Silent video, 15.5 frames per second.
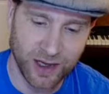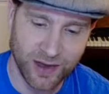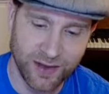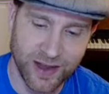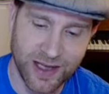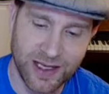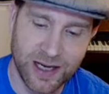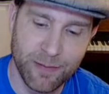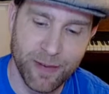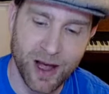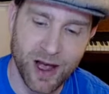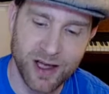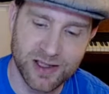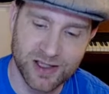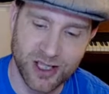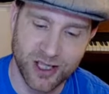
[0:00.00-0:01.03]
and then he
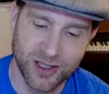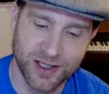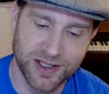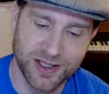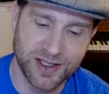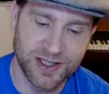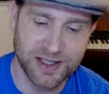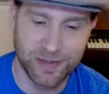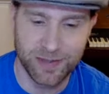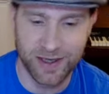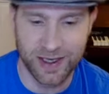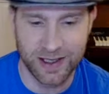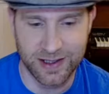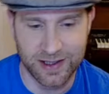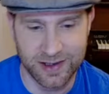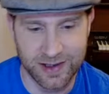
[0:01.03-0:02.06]
passed on and
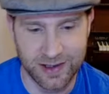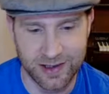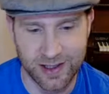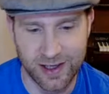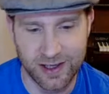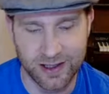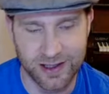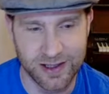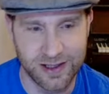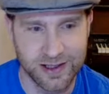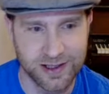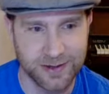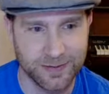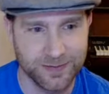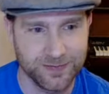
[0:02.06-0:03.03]
disappeared into the darkness.